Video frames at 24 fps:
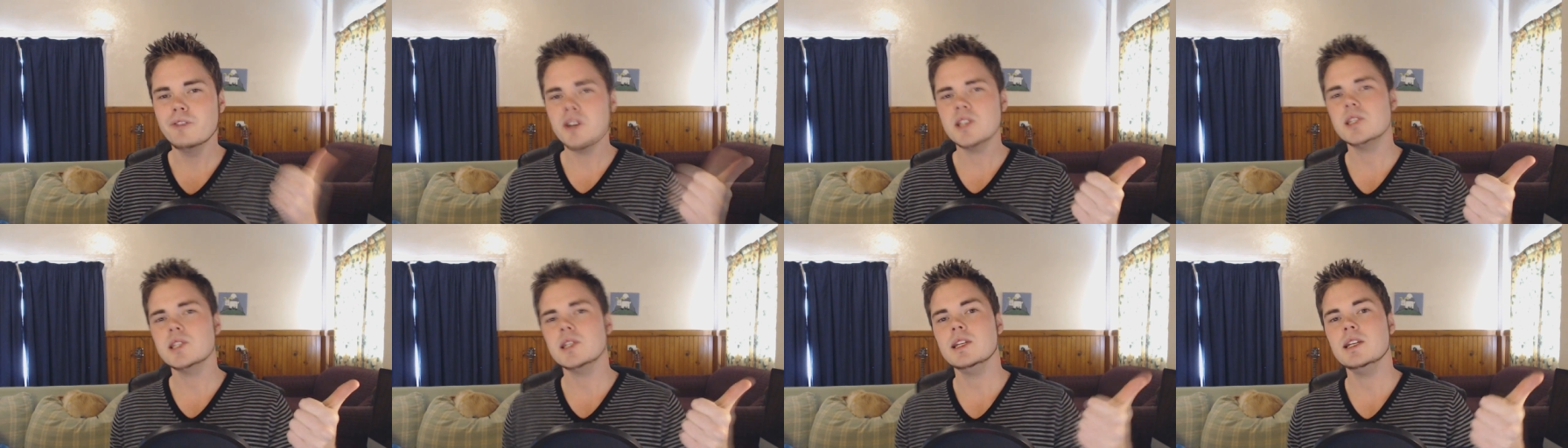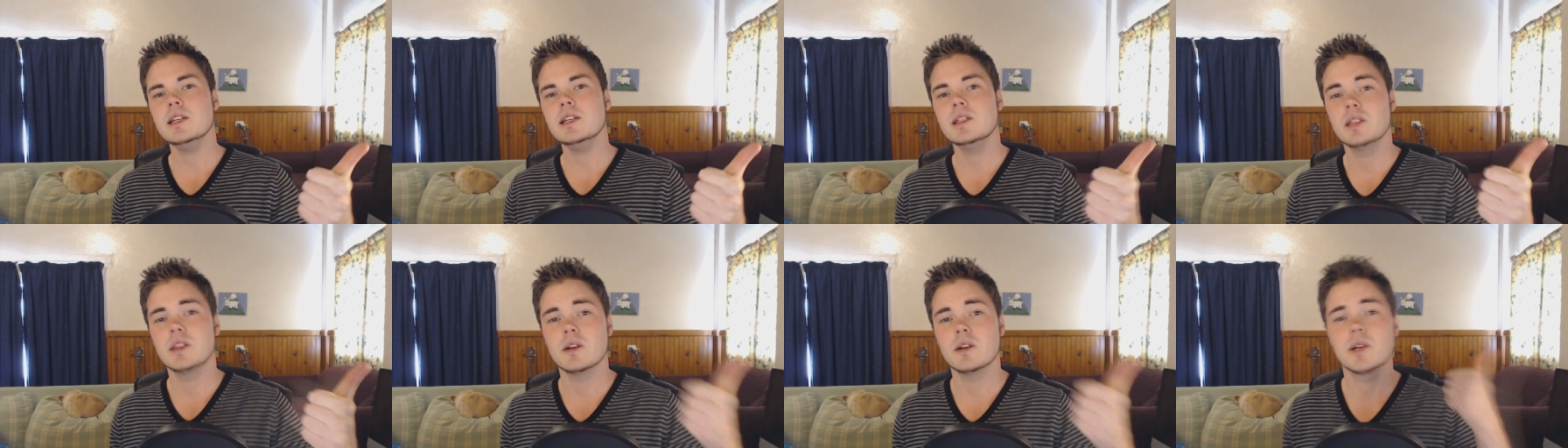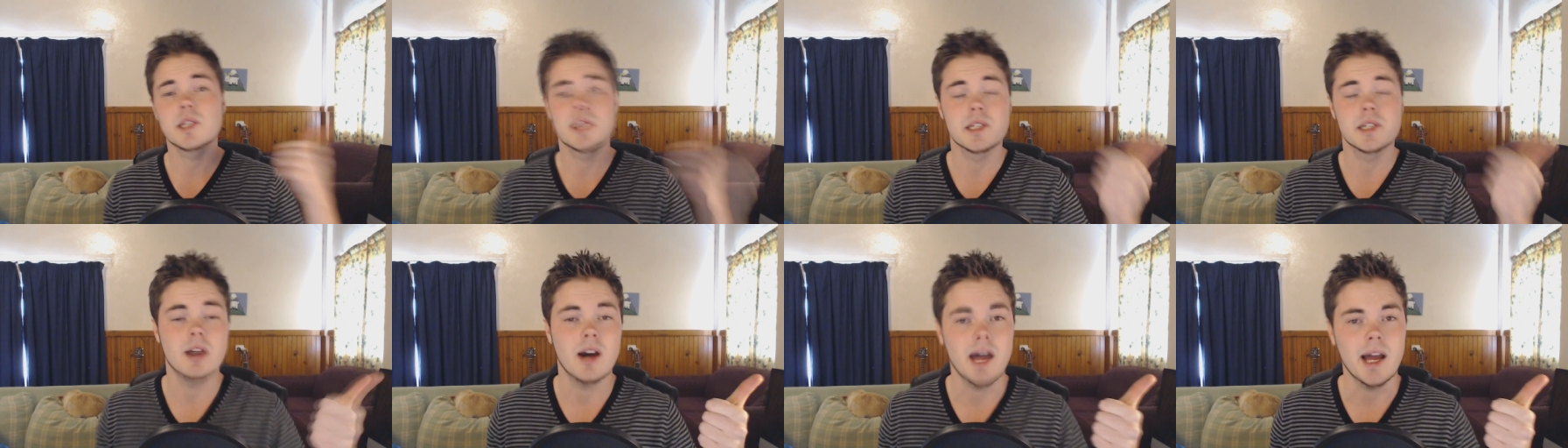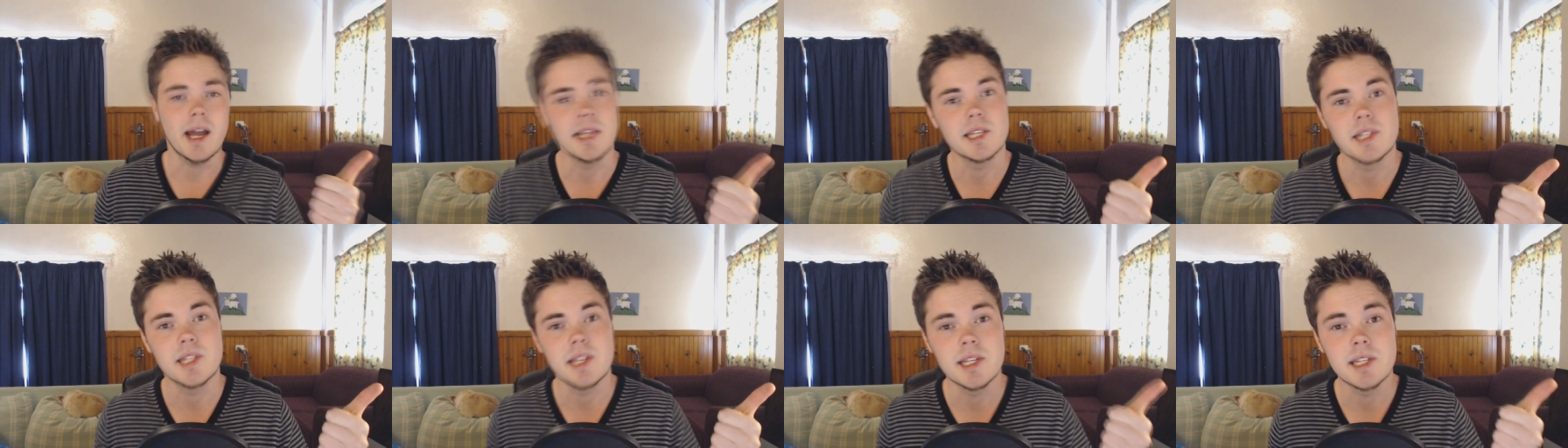Firstly, there is
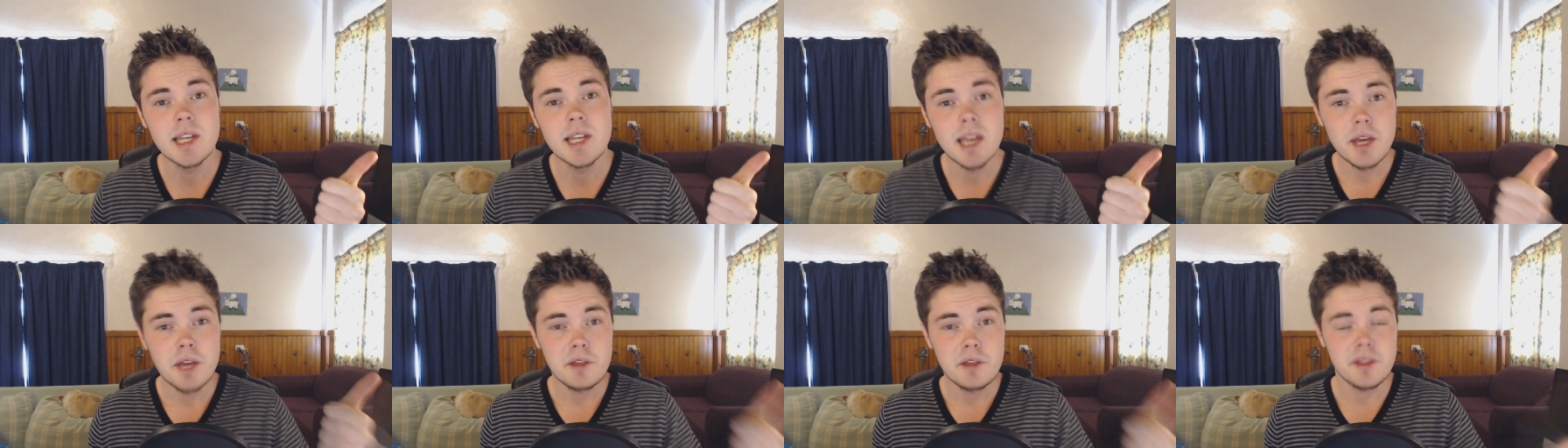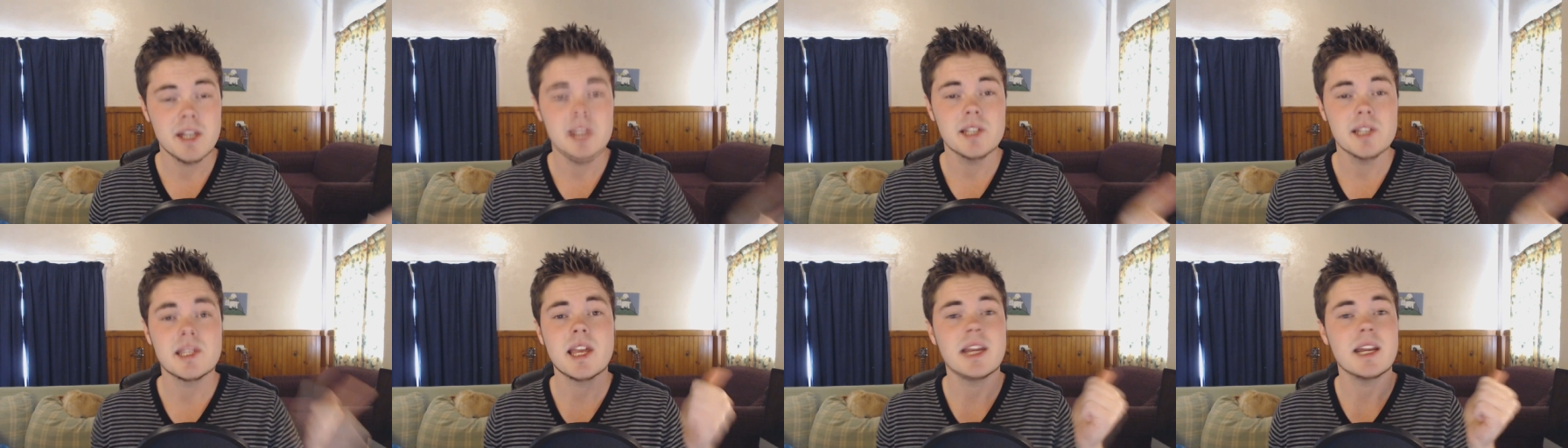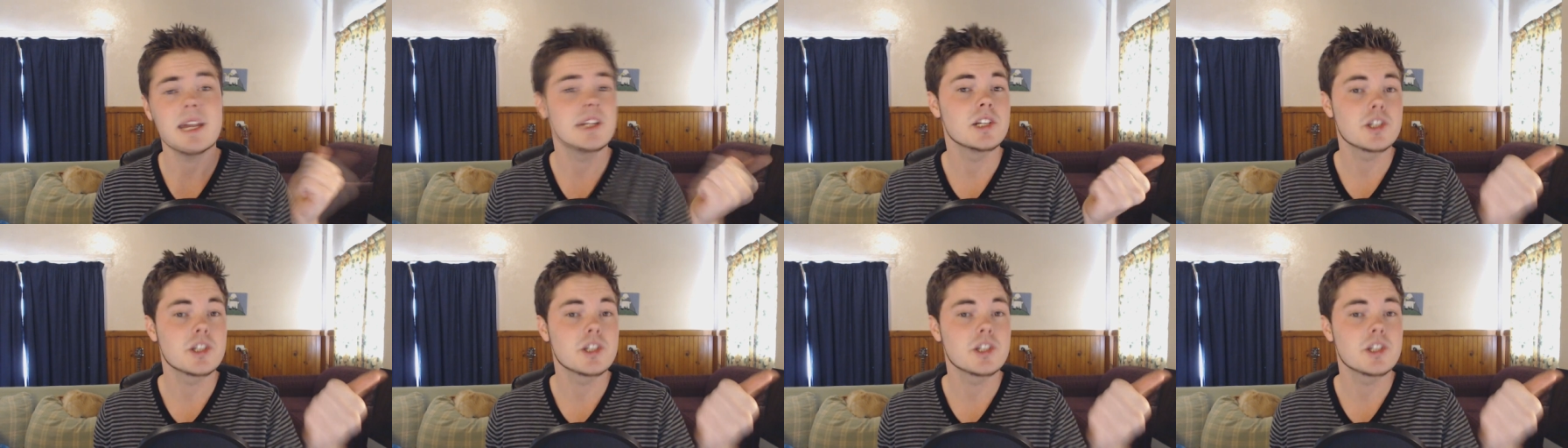guides. There's things that